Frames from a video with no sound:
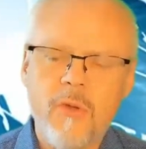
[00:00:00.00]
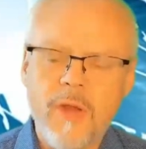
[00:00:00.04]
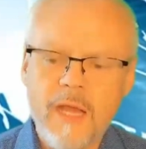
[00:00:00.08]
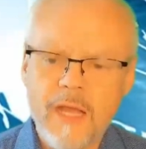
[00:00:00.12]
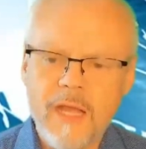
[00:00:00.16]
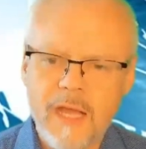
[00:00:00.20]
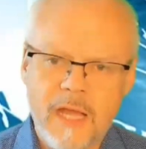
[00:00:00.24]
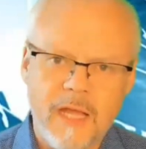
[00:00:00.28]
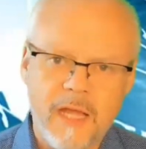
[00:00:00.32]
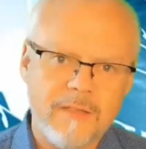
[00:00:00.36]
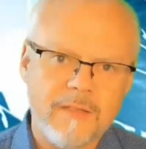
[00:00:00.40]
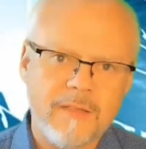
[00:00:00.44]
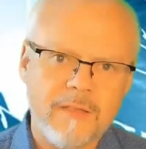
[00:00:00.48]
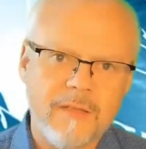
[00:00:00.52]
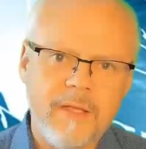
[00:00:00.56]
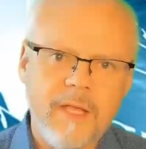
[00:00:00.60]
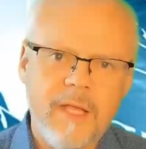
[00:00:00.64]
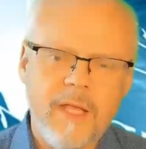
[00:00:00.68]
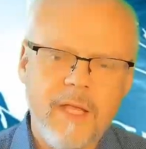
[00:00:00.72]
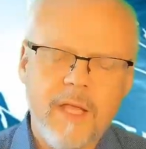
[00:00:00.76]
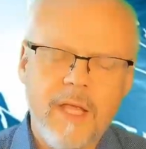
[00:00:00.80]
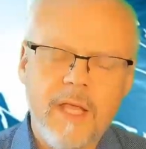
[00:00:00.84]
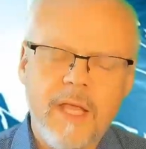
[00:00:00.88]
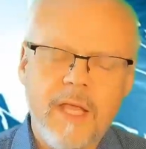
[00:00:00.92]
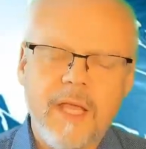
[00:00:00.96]
decades.
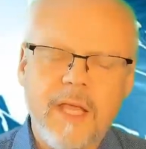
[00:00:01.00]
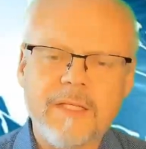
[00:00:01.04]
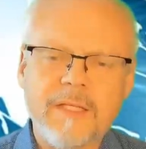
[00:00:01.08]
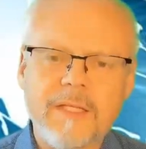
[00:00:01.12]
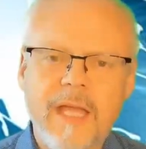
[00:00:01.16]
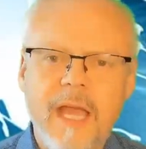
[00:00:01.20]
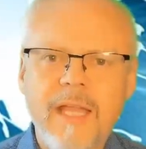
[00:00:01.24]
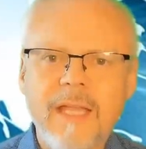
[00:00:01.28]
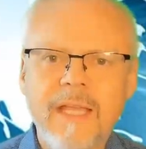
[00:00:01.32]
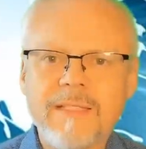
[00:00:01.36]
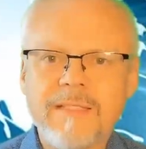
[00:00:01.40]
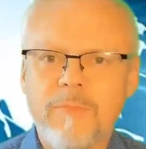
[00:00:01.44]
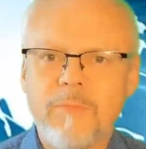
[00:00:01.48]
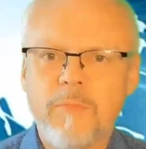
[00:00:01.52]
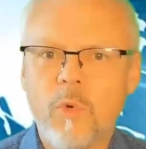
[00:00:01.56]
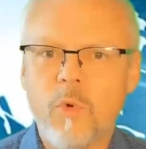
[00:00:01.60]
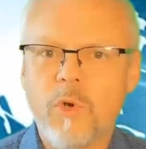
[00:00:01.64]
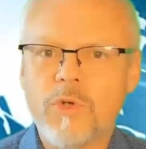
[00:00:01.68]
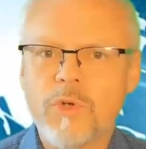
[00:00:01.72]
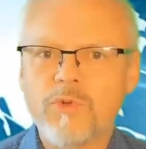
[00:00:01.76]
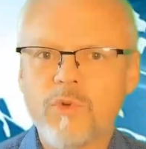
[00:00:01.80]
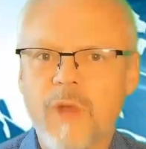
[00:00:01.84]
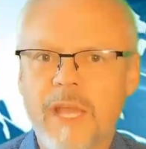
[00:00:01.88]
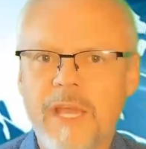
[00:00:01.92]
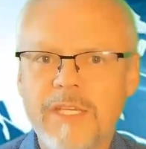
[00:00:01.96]
The Standard &
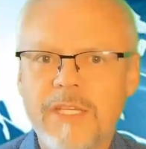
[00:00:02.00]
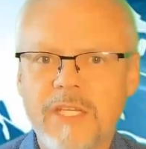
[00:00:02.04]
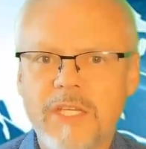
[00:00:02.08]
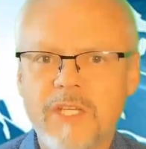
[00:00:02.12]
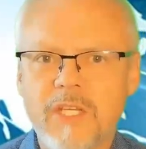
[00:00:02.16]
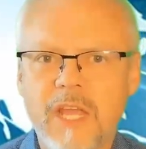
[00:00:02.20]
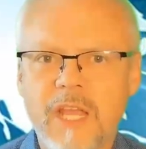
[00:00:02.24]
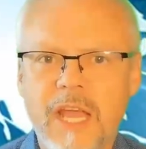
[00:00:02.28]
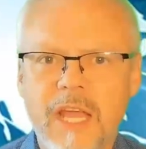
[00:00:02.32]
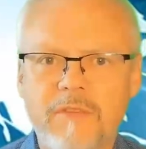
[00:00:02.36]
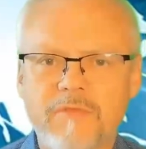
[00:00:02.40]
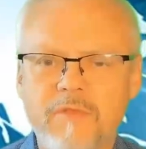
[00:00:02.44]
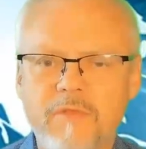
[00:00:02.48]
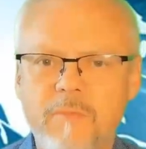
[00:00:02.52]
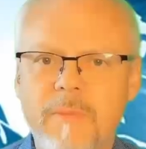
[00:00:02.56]
Poor's rating changed from